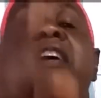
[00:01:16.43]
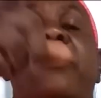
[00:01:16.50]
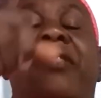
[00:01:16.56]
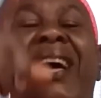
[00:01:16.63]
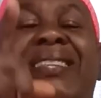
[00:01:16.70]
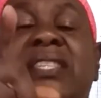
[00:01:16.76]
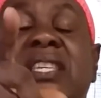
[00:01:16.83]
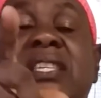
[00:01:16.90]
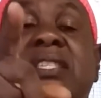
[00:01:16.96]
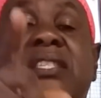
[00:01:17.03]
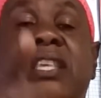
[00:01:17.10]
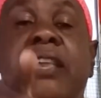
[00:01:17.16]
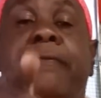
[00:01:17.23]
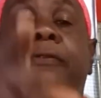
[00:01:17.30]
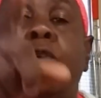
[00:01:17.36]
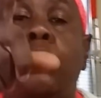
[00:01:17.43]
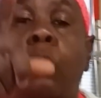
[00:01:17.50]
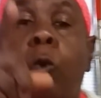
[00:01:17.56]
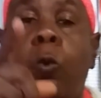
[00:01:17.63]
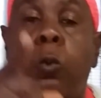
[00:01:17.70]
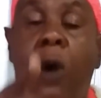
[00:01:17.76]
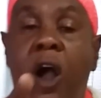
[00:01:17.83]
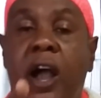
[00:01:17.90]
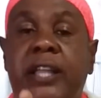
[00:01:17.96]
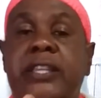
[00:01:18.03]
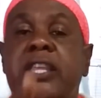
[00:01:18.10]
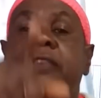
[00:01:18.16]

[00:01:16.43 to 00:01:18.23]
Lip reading: That is if you want.